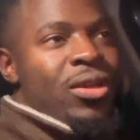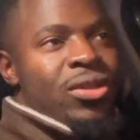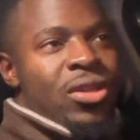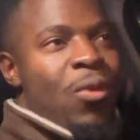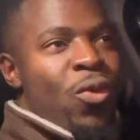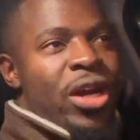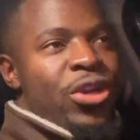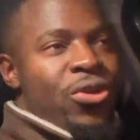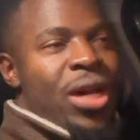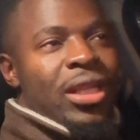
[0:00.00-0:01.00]
somewhere
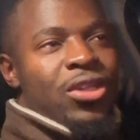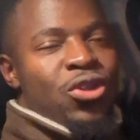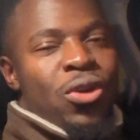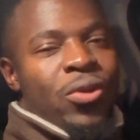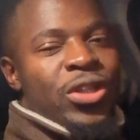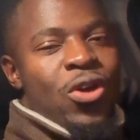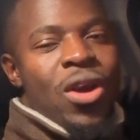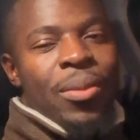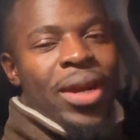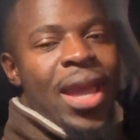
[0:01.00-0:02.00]
you thought the story was
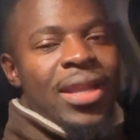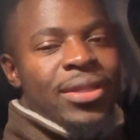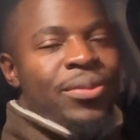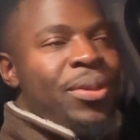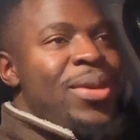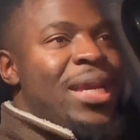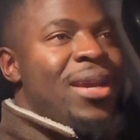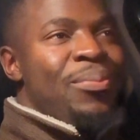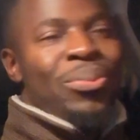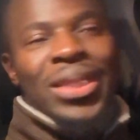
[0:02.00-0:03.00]
going, but it ends up being
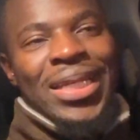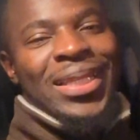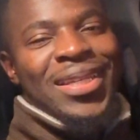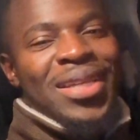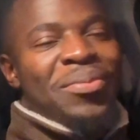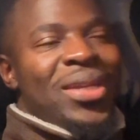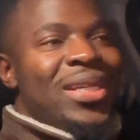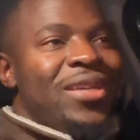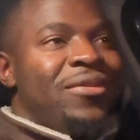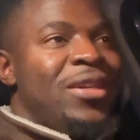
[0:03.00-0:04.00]
completely
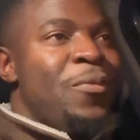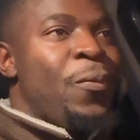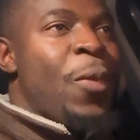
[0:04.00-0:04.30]
something different.